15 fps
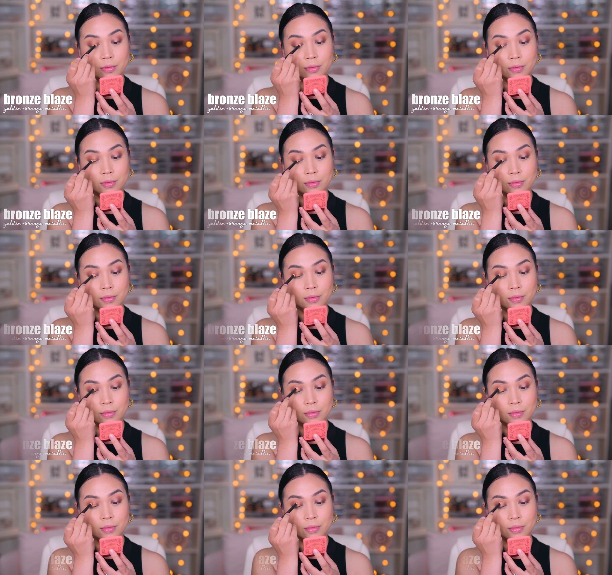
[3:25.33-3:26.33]

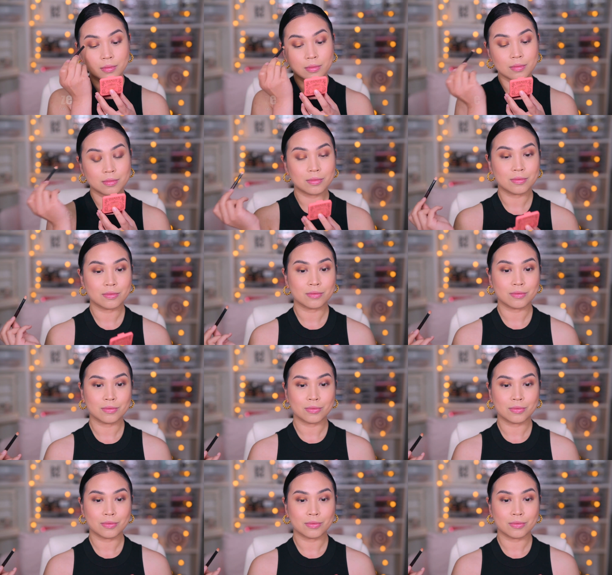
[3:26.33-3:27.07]
(no one is talking)